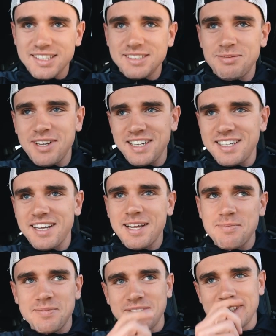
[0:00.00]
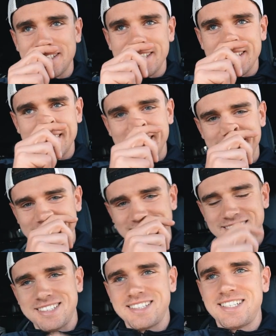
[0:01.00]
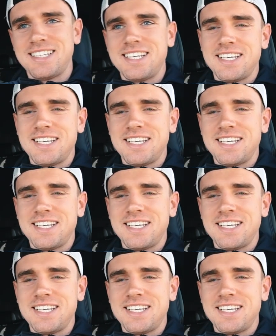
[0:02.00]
He's bloody he's done him. Have my pants down.